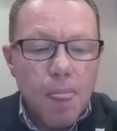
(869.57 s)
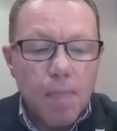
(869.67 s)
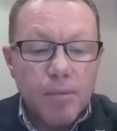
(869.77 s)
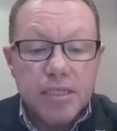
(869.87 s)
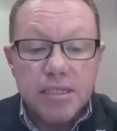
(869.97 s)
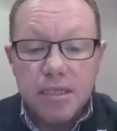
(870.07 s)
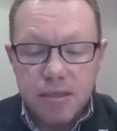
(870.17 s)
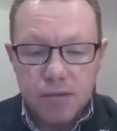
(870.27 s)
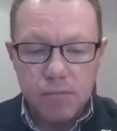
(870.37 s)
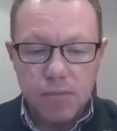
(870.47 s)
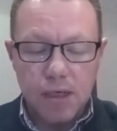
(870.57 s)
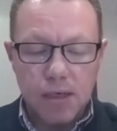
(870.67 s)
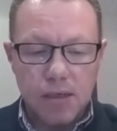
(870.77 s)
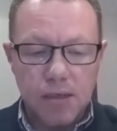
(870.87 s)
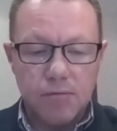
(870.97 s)
business
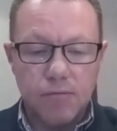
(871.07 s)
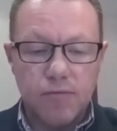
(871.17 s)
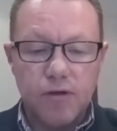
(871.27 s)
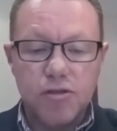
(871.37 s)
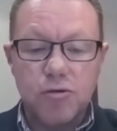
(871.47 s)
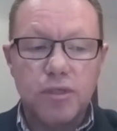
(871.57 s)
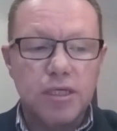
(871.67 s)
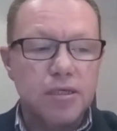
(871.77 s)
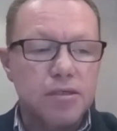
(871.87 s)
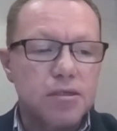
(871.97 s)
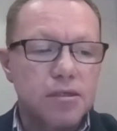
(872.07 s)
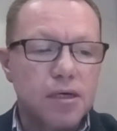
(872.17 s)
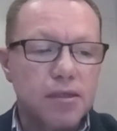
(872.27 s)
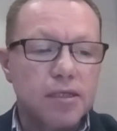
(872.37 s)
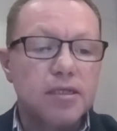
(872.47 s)
vertical
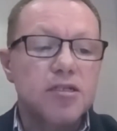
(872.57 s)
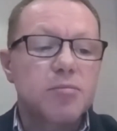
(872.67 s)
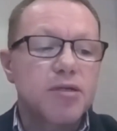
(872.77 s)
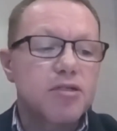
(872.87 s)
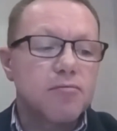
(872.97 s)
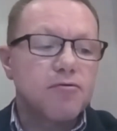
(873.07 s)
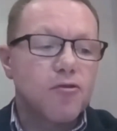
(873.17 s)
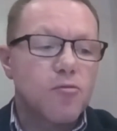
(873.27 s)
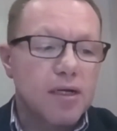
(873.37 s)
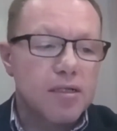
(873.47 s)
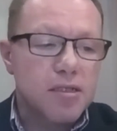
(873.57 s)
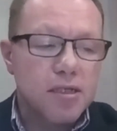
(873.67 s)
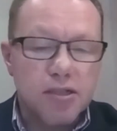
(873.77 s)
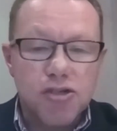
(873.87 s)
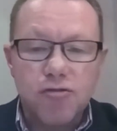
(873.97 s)
there needs to be some formality
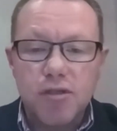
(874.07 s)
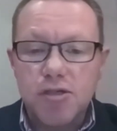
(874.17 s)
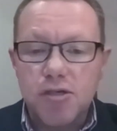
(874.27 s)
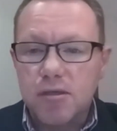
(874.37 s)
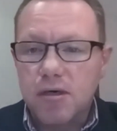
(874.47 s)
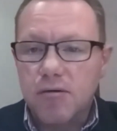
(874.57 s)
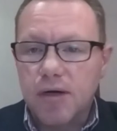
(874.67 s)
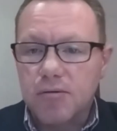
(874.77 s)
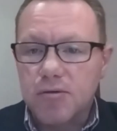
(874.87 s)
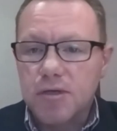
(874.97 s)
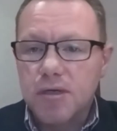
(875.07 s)
and structure around